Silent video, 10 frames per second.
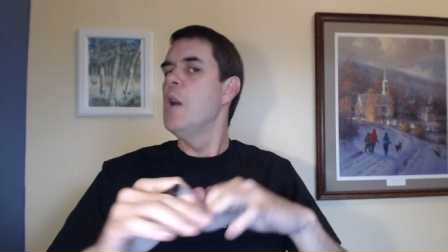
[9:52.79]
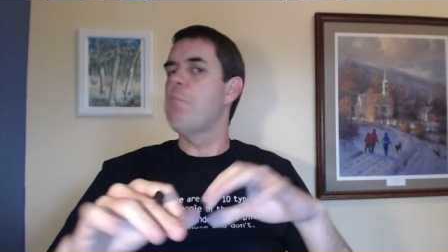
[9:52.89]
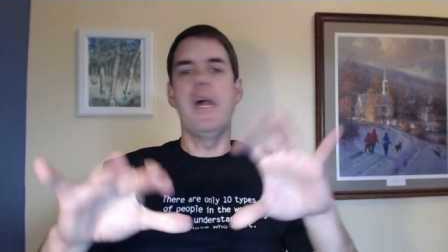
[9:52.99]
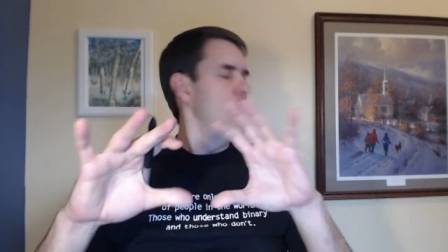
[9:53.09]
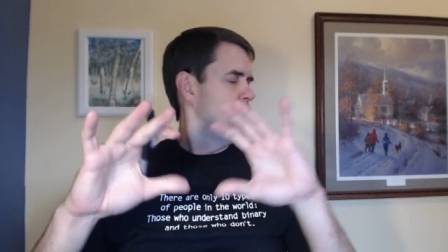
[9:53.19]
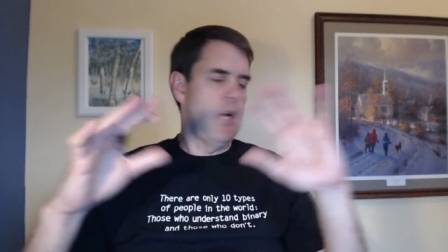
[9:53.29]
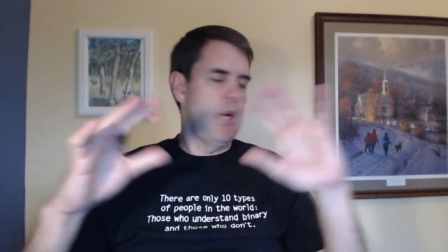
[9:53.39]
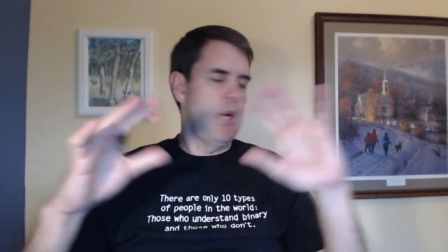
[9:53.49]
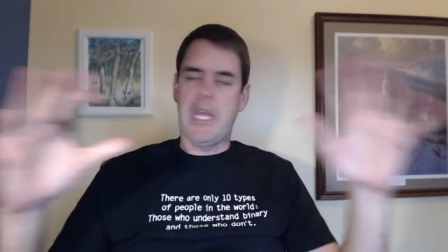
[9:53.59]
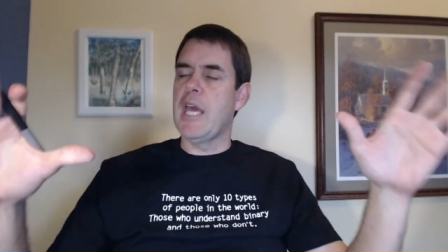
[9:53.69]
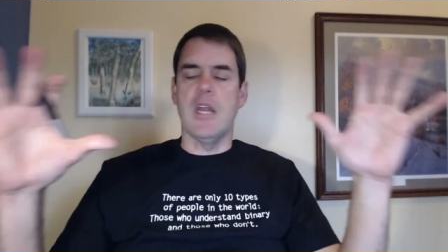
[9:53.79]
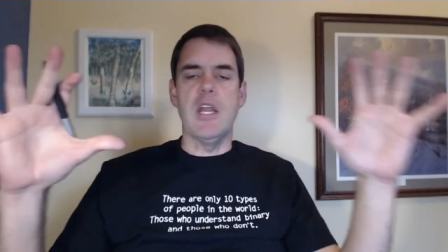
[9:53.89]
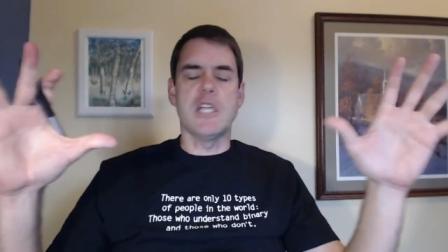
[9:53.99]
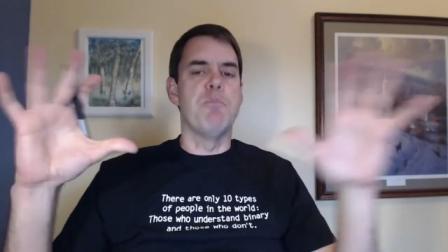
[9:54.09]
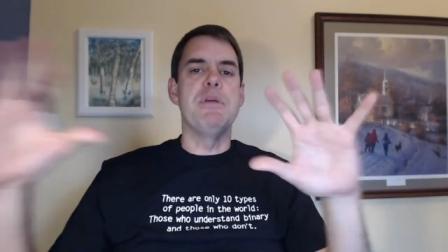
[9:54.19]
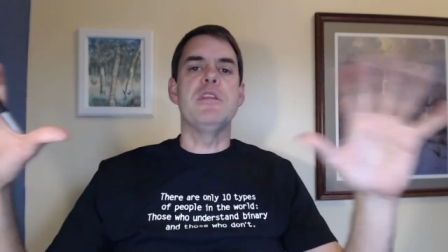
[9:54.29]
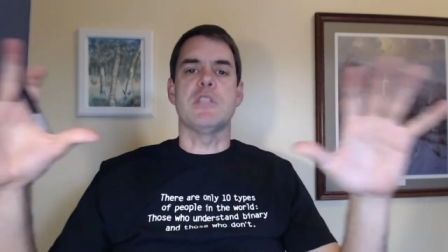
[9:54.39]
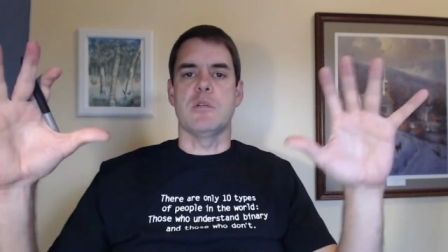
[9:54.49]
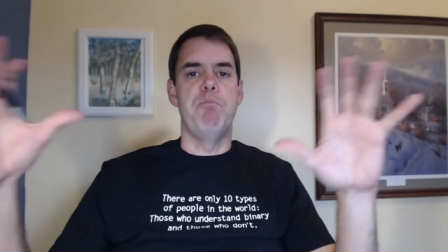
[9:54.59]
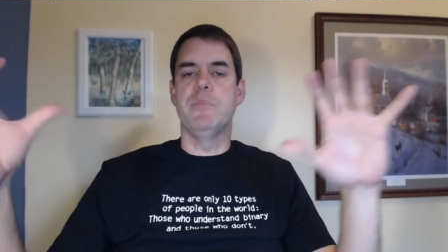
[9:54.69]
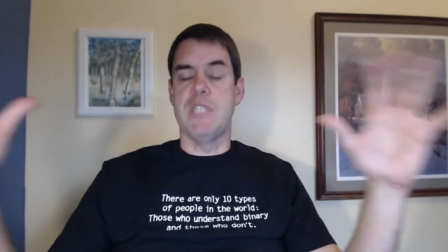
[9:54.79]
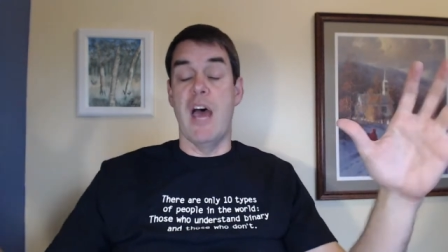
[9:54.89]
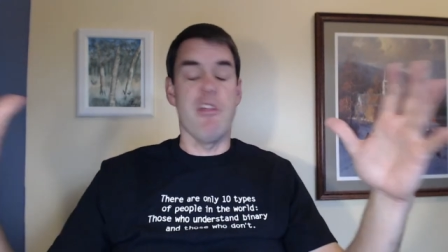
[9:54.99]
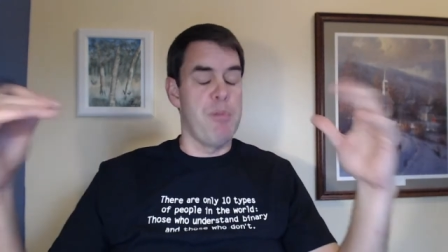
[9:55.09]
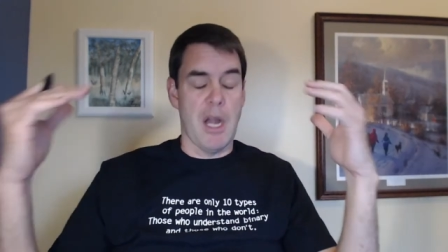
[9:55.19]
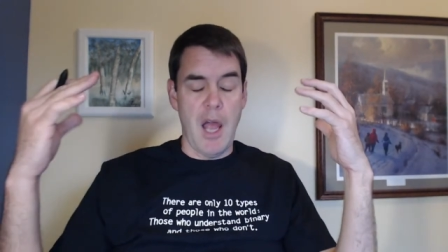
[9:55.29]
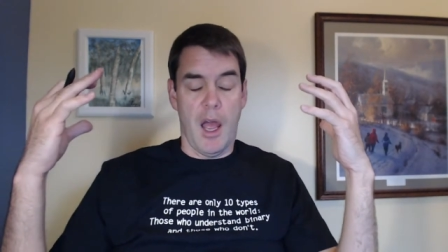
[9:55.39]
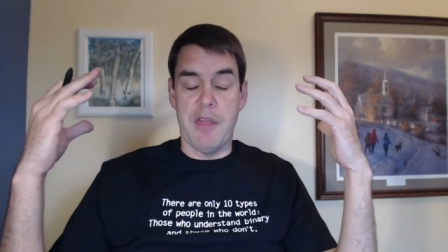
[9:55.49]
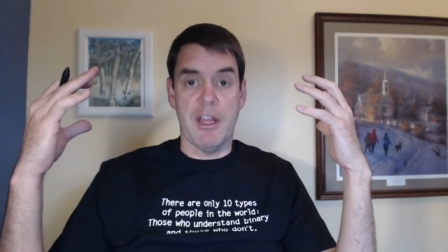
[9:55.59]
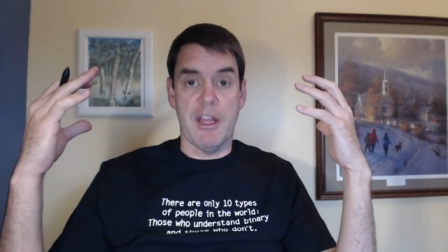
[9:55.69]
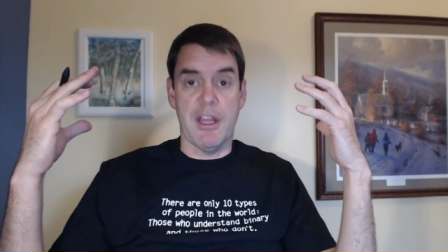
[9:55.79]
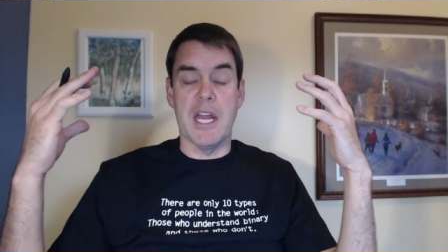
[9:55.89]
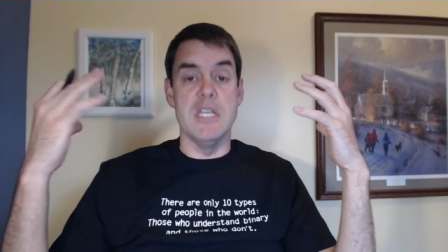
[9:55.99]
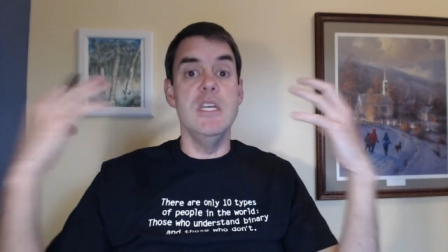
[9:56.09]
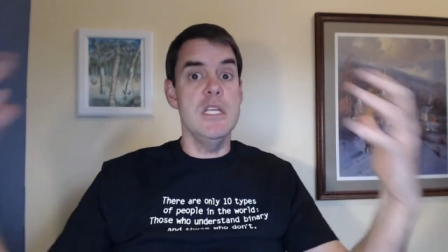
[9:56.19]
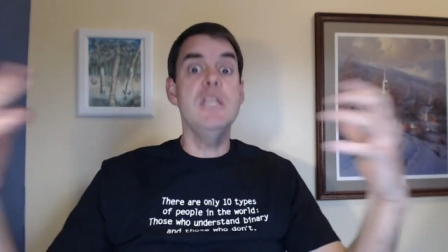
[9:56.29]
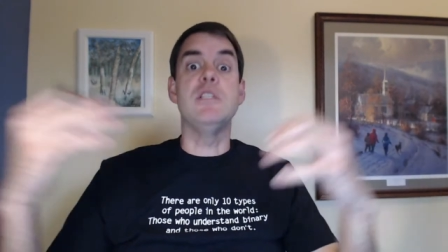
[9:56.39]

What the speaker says: But again, and not to beat this to death, but I think I need to